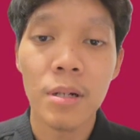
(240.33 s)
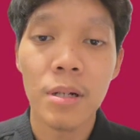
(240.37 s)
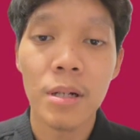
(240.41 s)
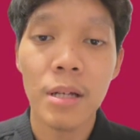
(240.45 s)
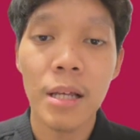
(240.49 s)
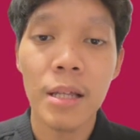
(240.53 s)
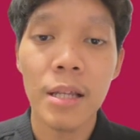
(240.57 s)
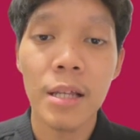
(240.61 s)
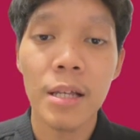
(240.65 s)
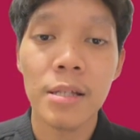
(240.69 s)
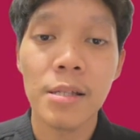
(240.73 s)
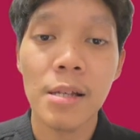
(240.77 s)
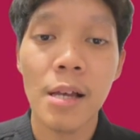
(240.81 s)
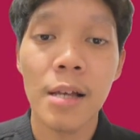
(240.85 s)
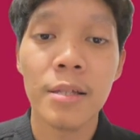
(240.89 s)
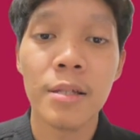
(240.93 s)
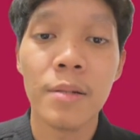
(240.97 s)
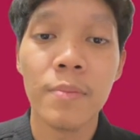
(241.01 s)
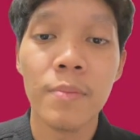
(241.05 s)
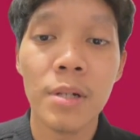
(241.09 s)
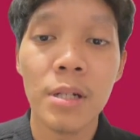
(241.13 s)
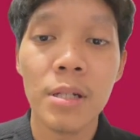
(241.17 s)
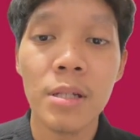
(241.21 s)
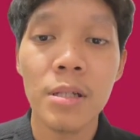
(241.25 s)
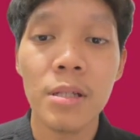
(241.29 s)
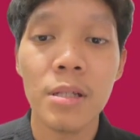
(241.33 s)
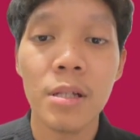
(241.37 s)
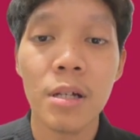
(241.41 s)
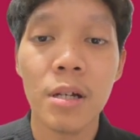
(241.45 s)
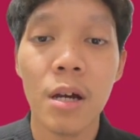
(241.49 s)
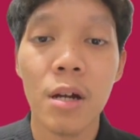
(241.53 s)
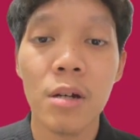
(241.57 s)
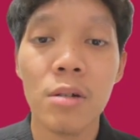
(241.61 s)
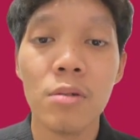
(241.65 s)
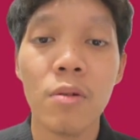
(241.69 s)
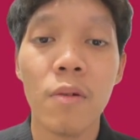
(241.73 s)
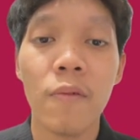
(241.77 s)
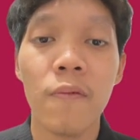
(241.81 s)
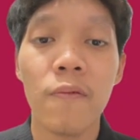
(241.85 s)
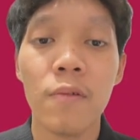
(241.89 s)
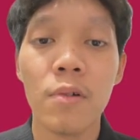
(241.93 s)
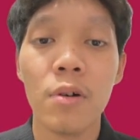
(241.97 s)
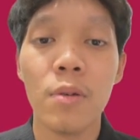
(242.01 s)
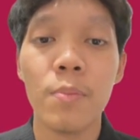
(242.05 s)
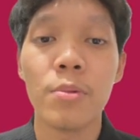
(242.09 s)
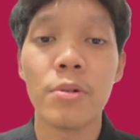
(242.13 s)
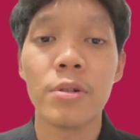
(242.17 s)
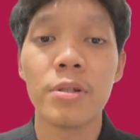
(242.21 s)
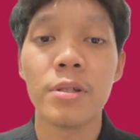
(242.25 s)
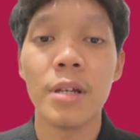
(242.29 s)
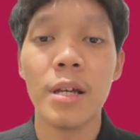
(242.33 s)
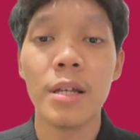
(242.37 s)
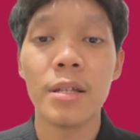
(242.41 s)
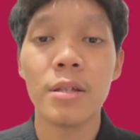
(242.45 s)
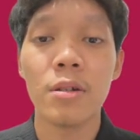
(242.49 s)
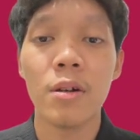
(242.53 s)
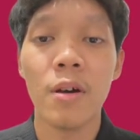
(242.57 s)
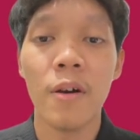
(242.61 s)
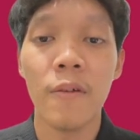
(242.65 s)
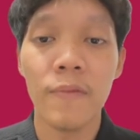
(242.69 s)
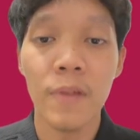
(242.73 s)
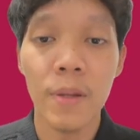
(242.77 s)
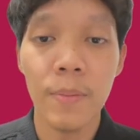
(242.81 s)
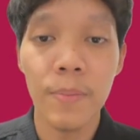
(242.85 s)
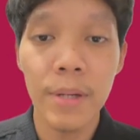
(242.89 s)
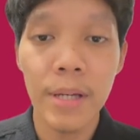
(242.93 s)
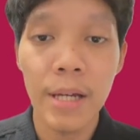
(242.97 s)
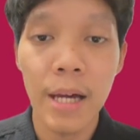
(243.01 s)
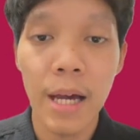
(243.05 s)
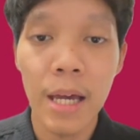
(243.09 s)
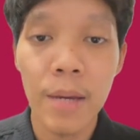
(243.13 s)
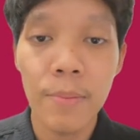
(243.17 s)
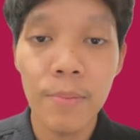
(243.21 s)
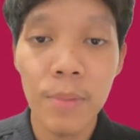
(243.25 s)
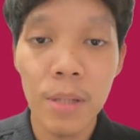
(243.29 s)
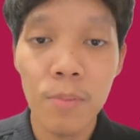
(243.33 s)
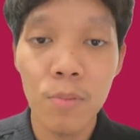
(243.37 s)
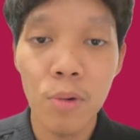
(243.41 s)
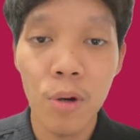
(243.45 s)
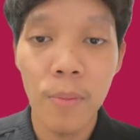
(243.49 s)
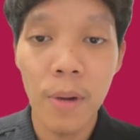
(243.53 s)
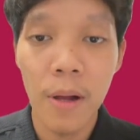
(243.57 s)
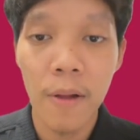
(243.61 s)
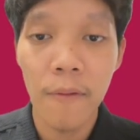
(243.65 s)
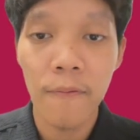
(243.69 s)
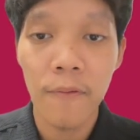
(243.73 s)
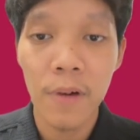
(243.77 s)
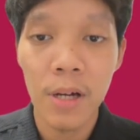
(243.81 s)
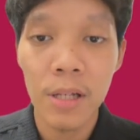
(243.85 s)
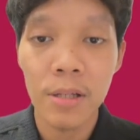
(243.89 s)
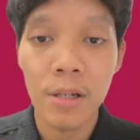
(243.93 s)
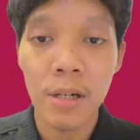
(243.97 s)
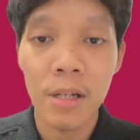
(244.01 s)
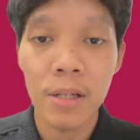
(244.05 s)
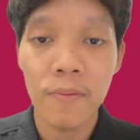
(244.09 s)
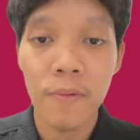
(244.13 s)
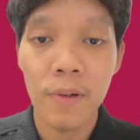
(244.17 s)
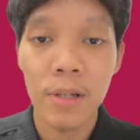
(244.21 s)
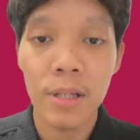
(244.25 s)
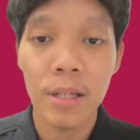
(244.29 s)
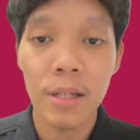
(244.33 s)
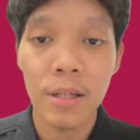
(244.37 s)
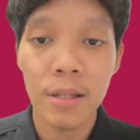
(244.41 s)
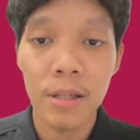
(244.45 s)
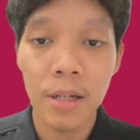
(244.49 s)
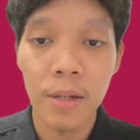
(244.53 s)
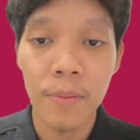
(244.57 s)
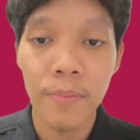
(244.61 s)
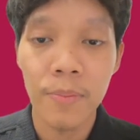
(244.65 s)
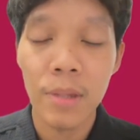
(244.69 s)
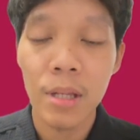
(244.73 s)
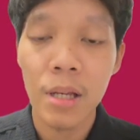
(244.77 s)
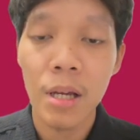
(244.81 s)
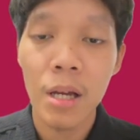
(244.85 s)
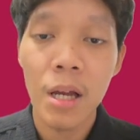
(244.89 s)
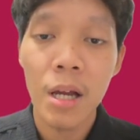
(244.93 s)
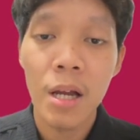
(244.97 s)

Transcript: let us examine the current workflow process of the BIMB mobile fund transfer system.